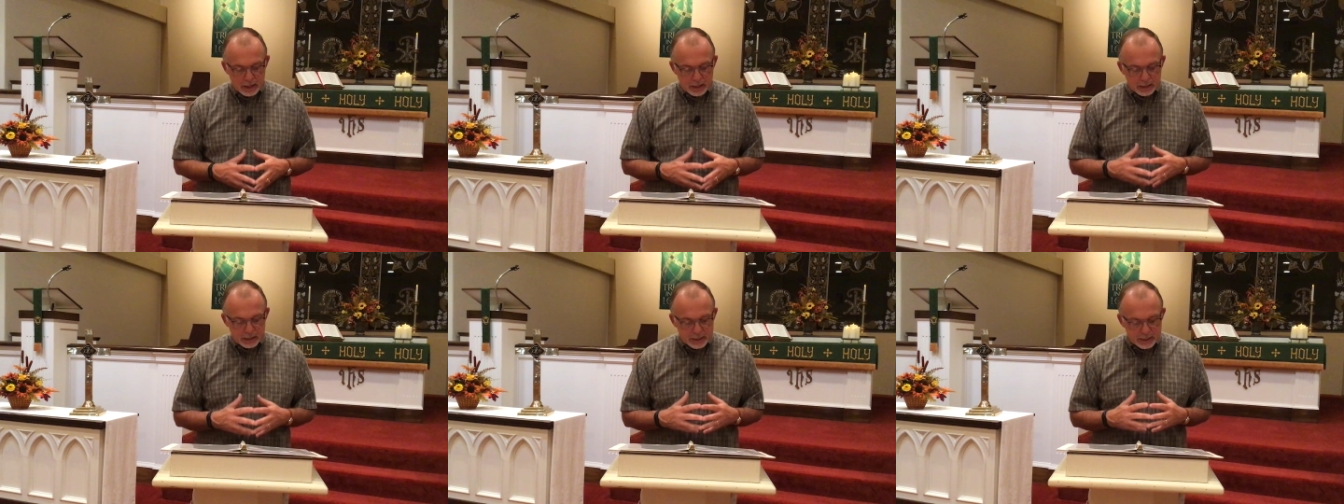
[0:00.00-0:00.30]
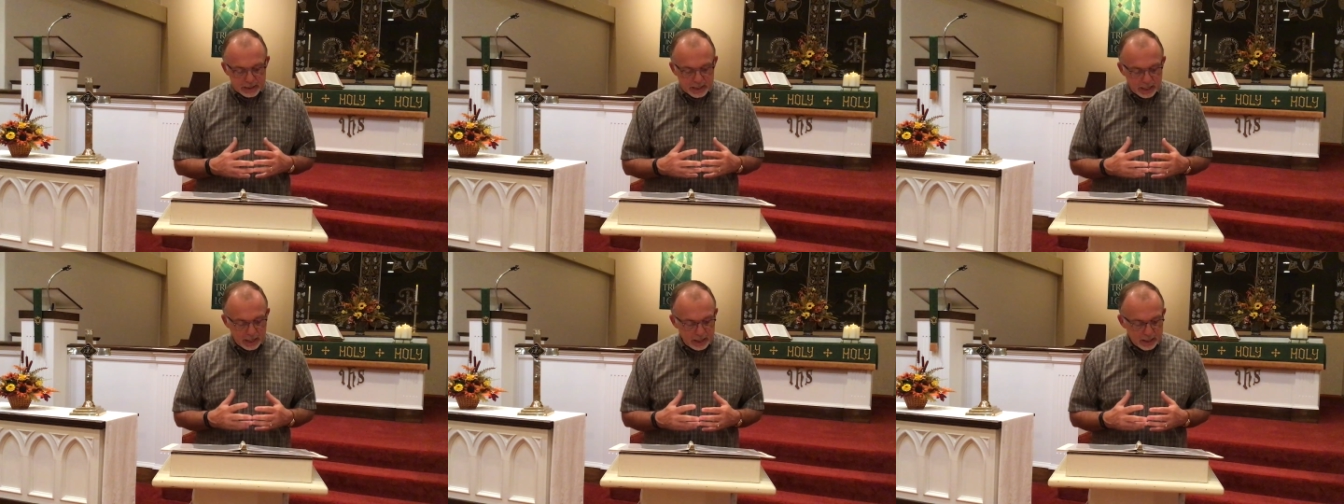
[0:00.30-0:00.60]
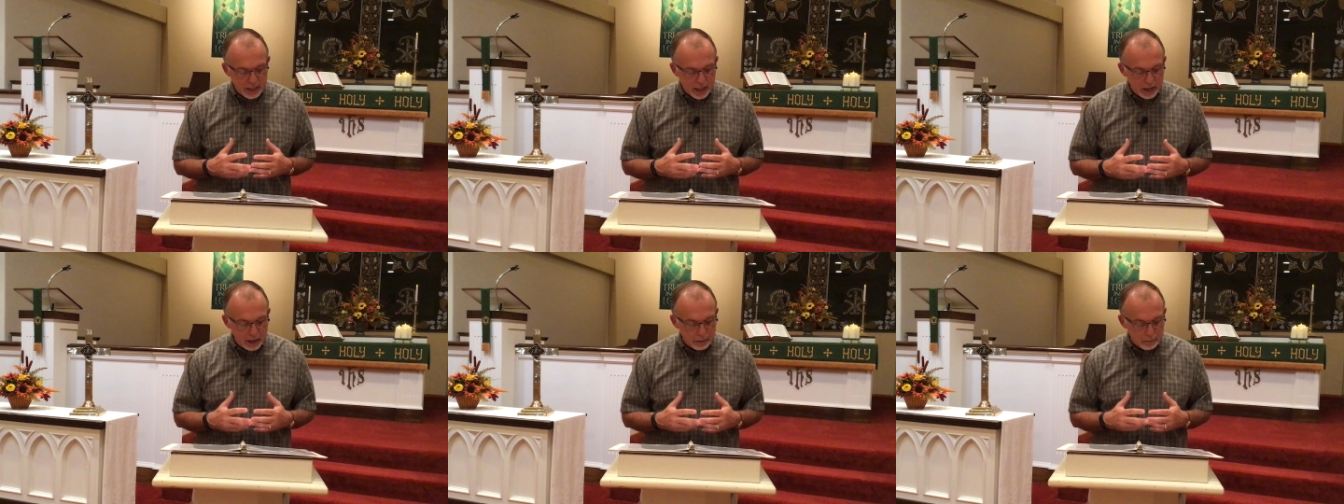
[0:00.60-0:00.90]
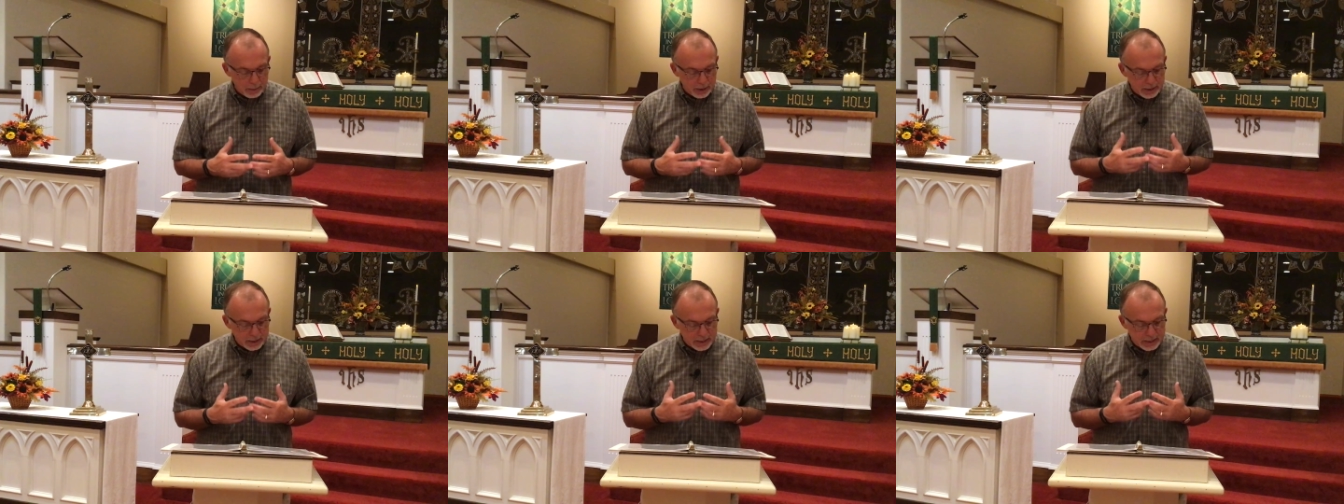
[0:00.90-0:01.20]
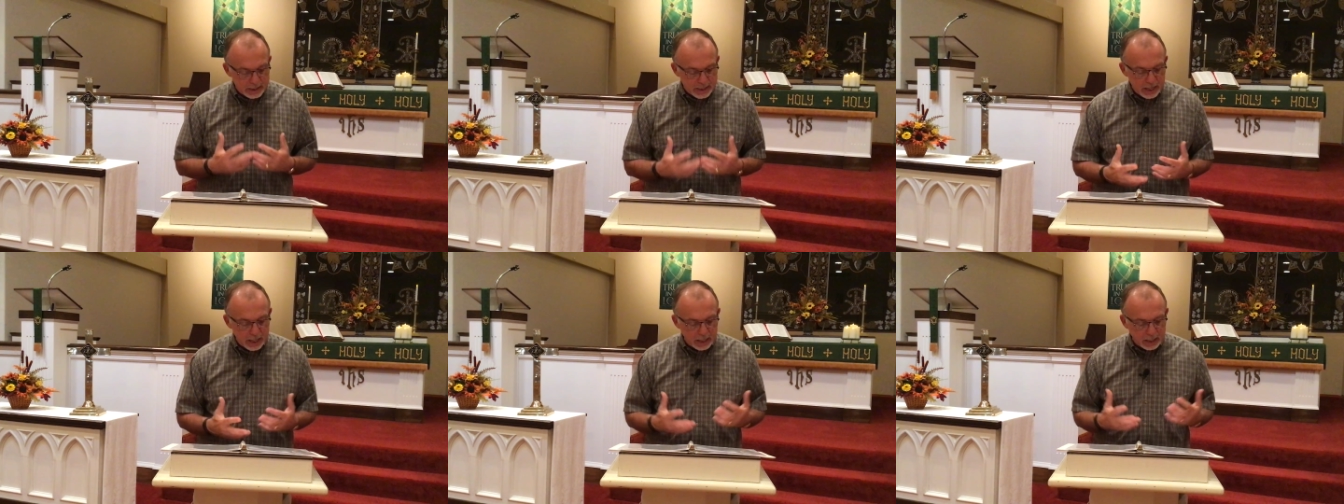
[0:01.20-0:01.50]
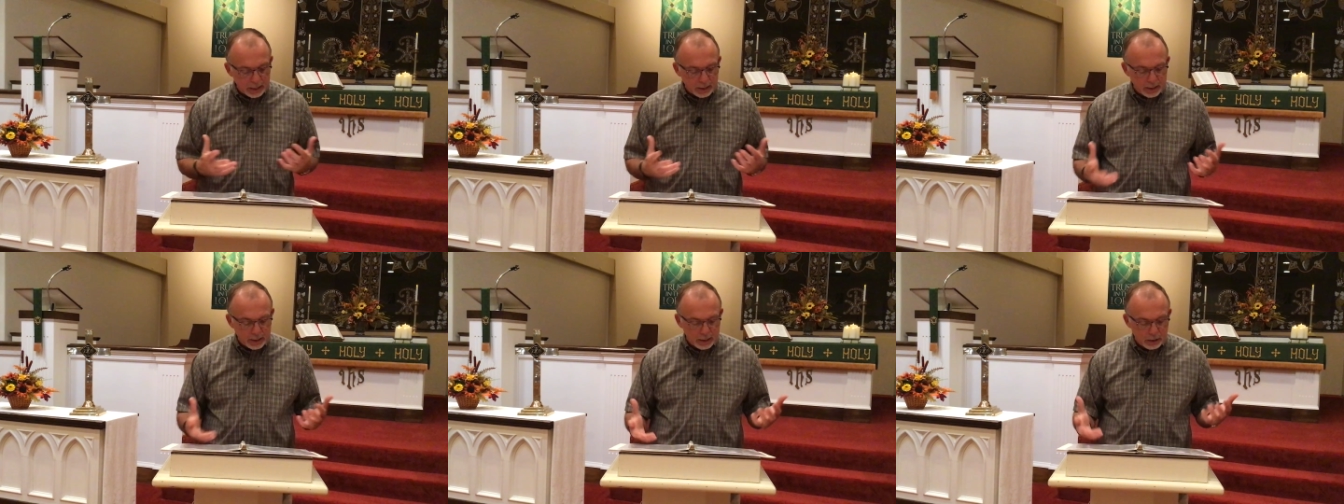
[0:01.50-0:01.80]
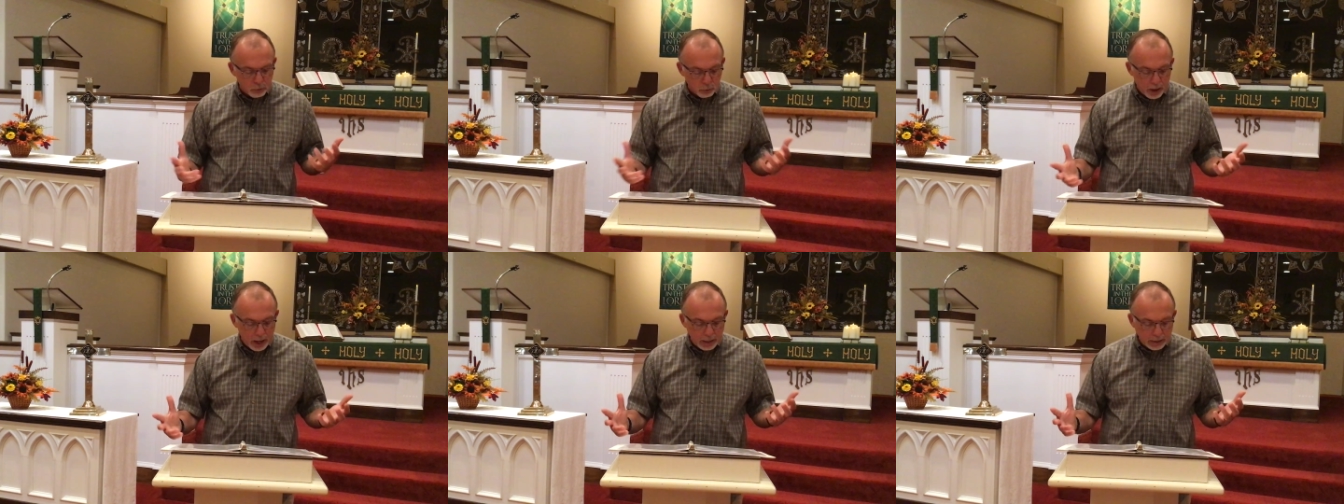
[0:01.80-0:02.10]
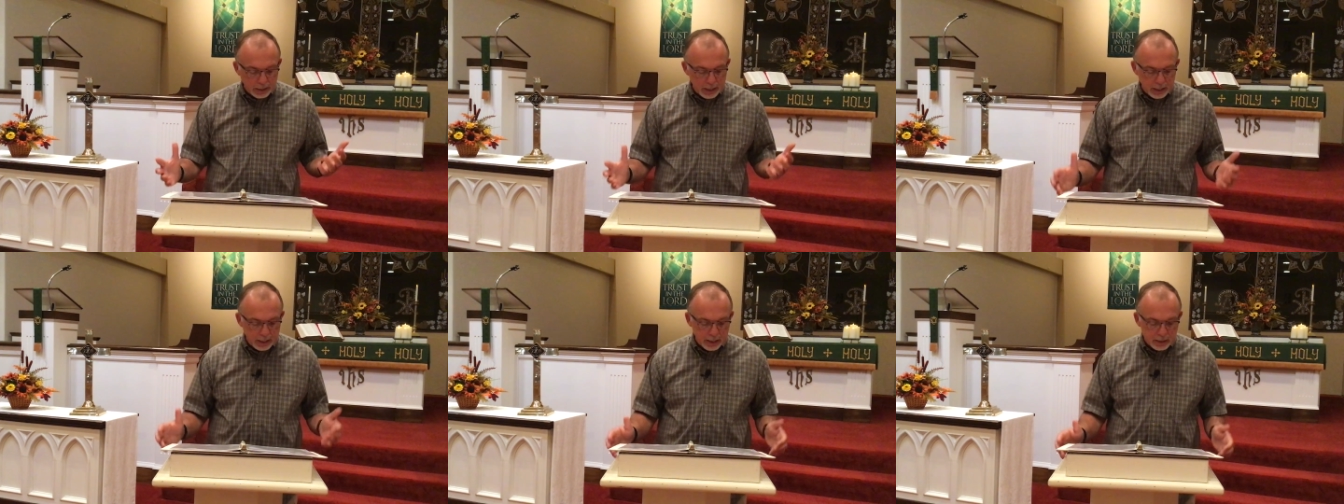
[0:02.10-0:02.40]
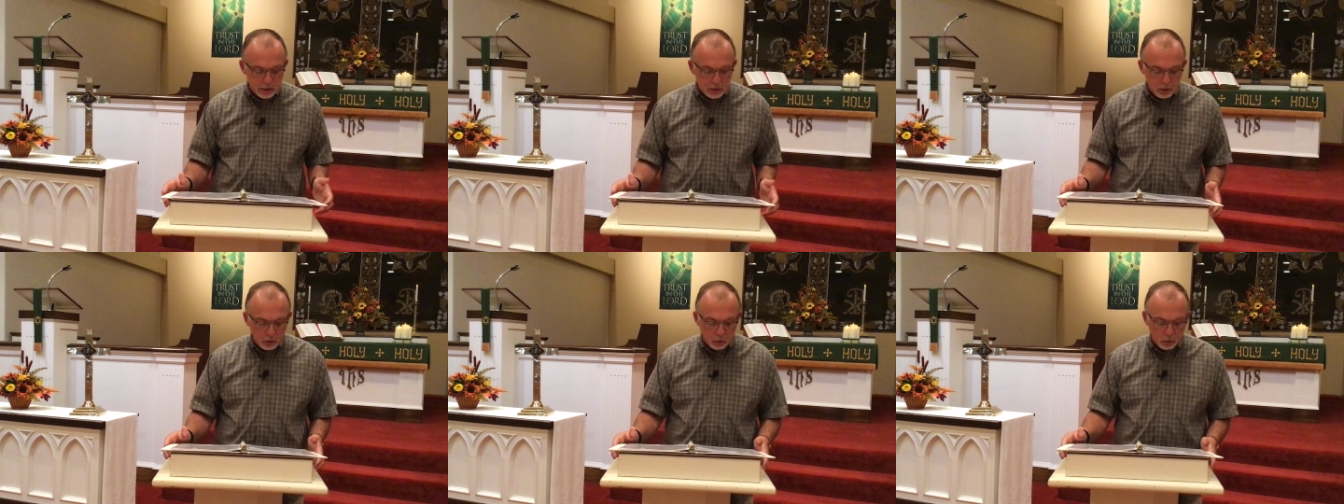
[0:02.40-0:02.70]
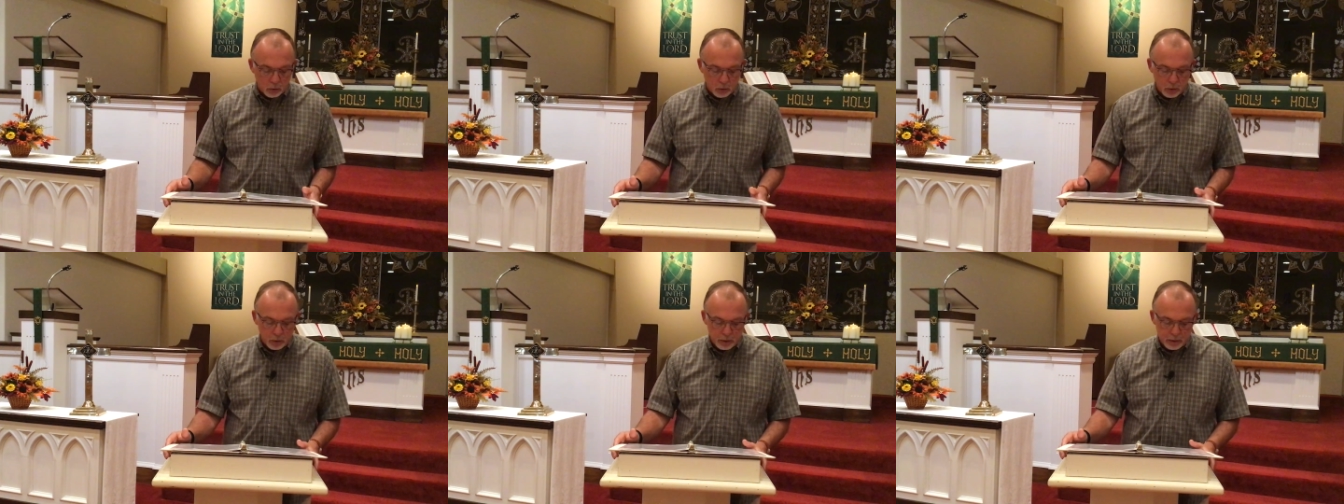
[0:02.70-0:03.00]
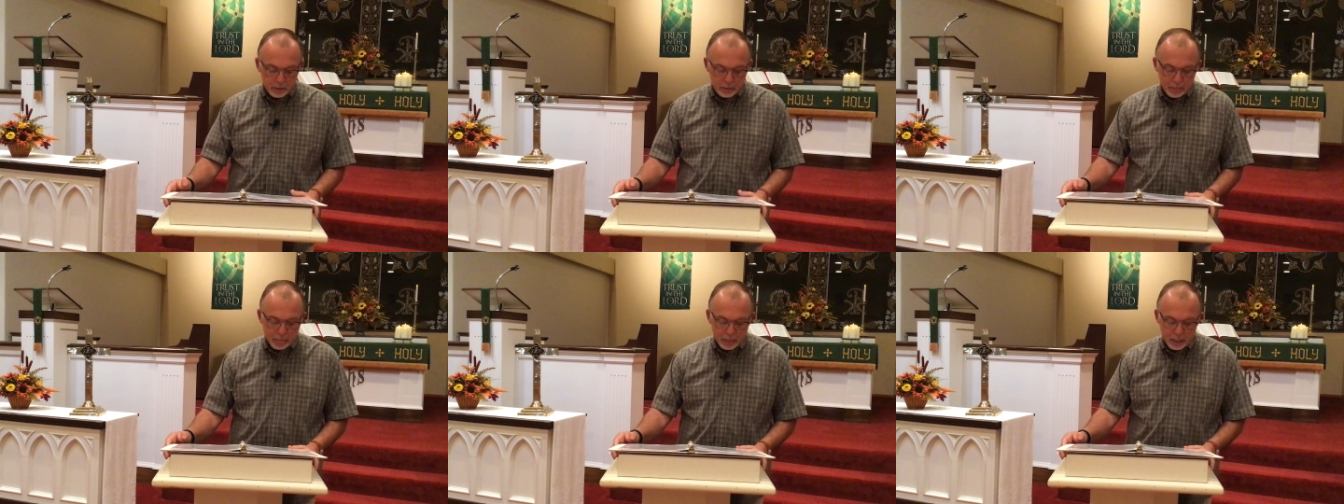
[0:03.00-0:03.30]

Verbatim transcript: the city that had been sinning greatly against the Lord,